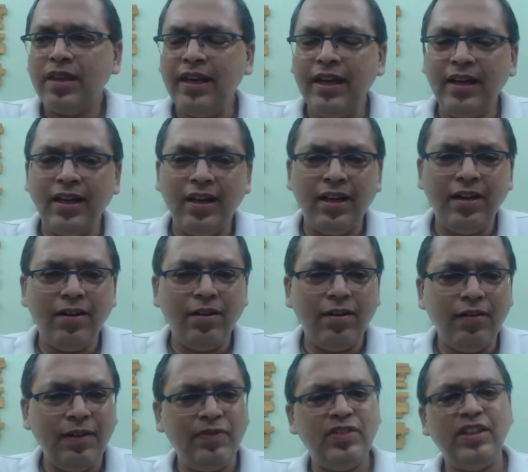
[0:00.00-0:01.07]
get
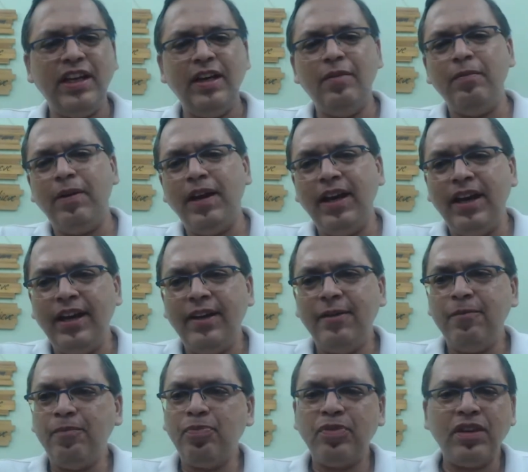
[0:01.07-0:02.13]
a website
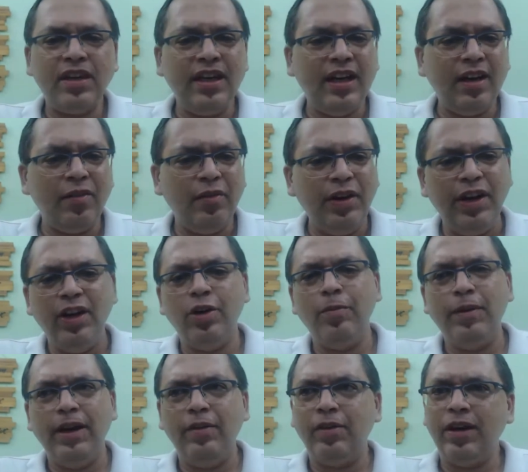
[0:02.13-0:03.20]
made, get a video
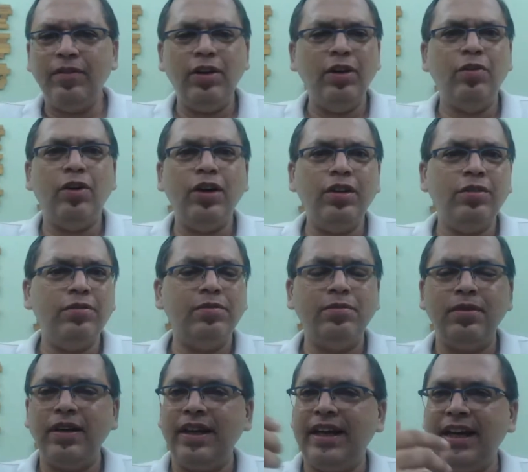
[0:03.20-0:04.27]
made, whatever you want
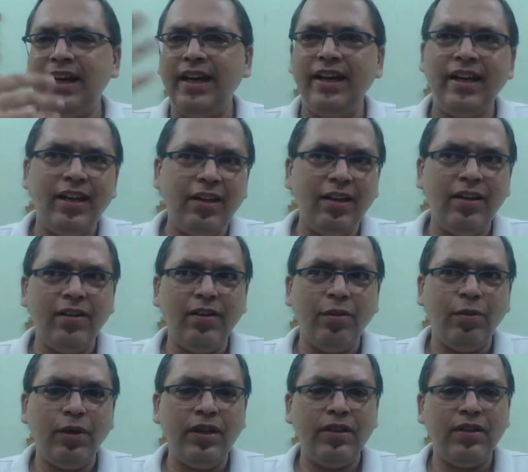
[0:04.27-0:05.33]
to get it done
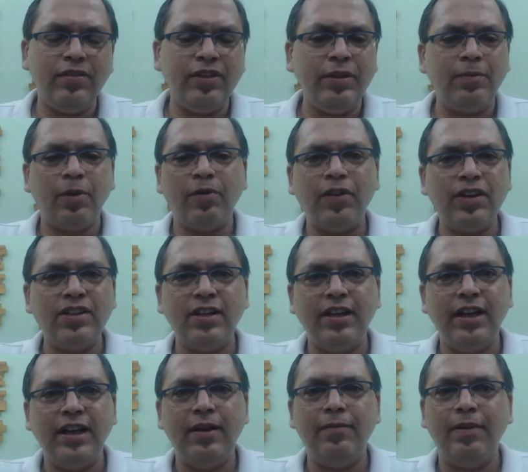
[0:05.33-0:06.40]
with the
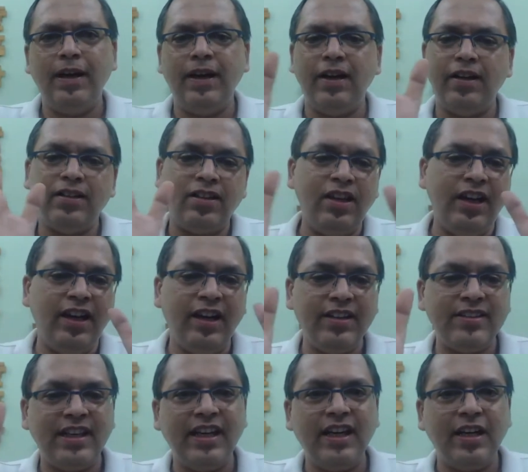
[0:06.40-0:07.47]
professional help, get a 3D
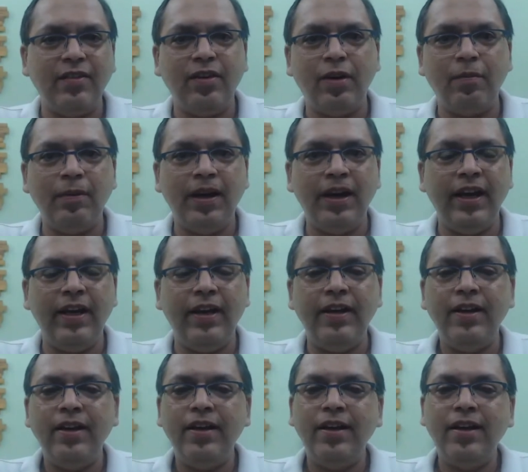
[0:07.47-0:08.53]
design cover made,
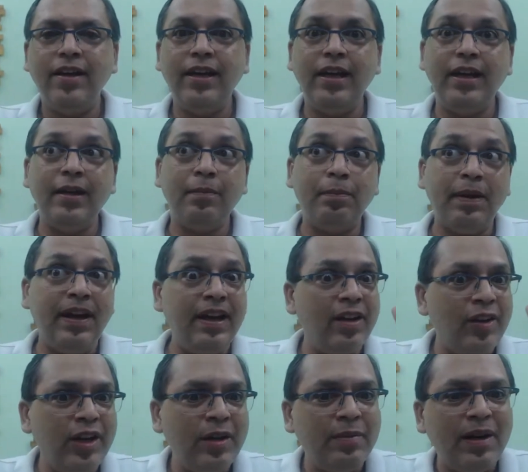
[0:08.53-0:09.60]
get a print
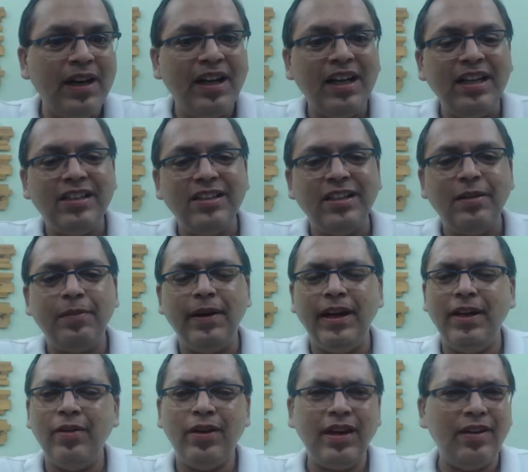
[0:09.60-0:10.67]
on demand t-shirt
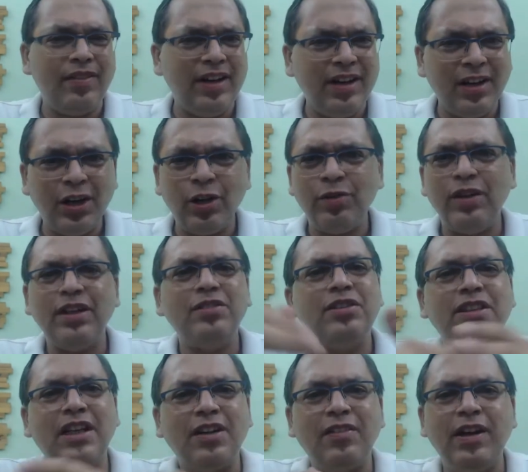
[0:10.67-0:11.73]
made. You can have 100 of things
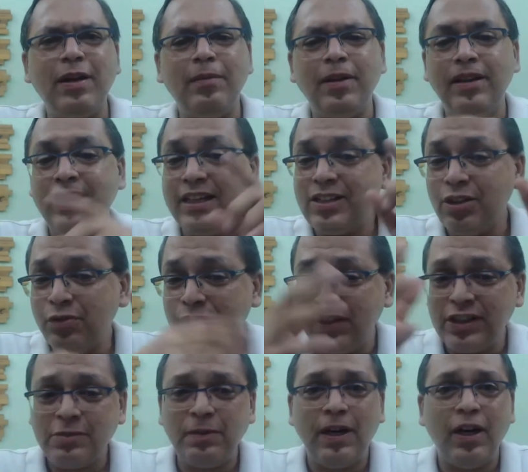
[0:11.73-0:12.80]
which are available. That's your
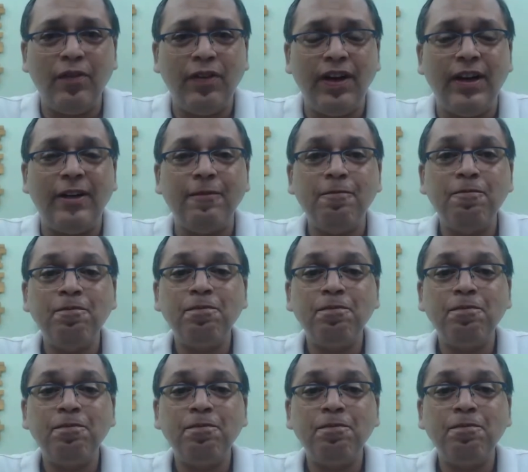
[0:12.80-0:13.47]
first part of it.